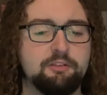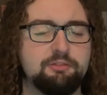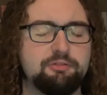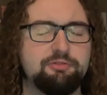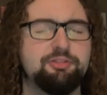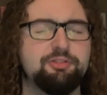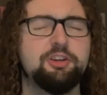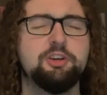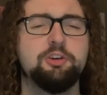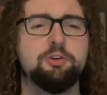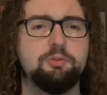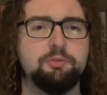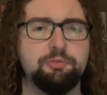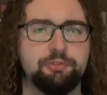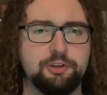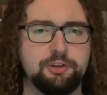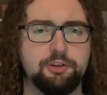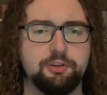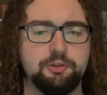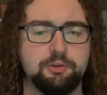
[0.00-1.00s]
few
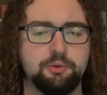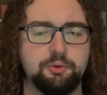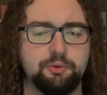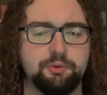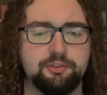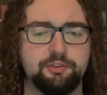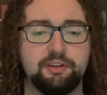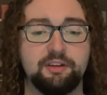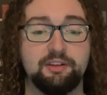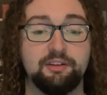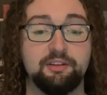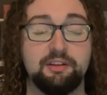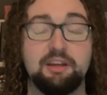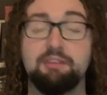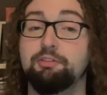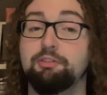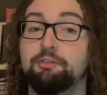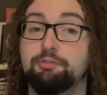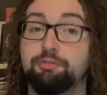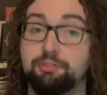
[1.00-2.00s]
views and
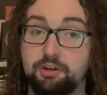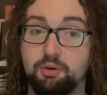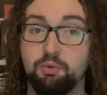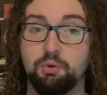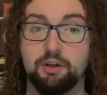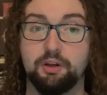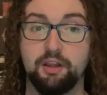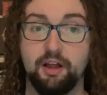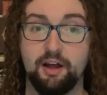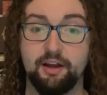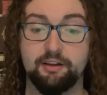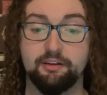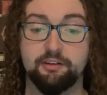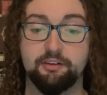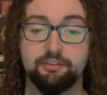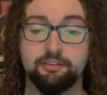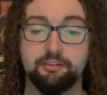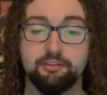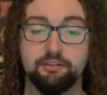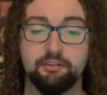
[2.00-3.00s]
even fewer
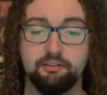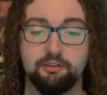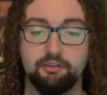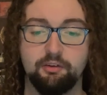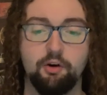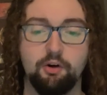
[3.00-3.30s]
likes,